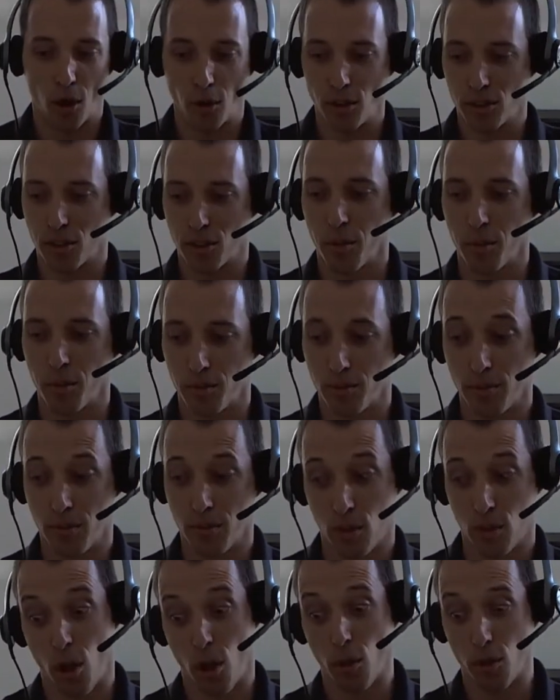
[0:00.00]

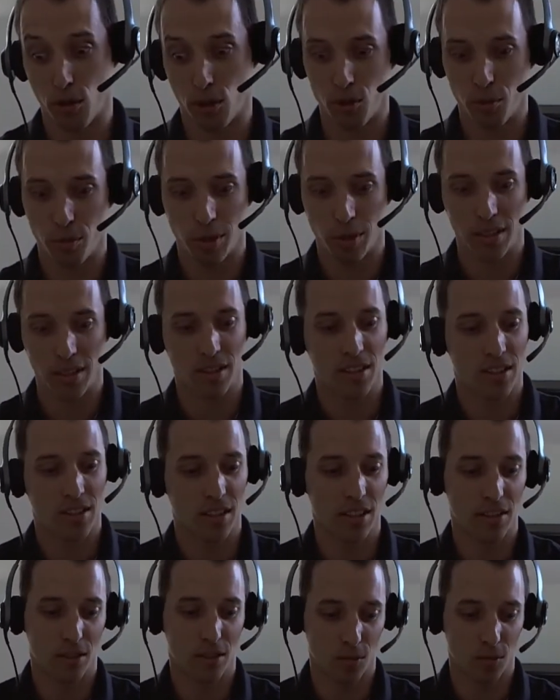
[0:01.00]
owned two
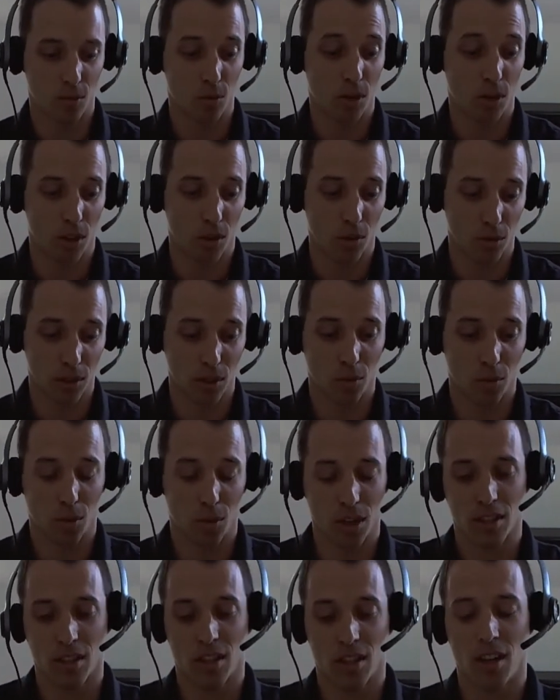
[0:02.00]
businesses, and
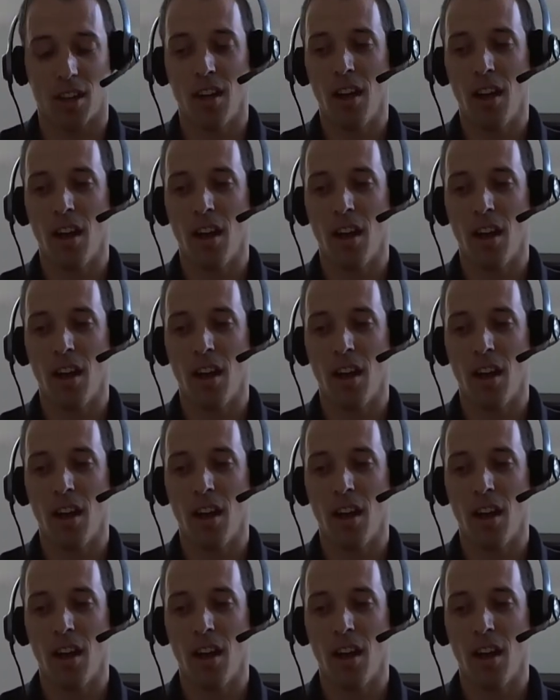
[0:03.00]
really worked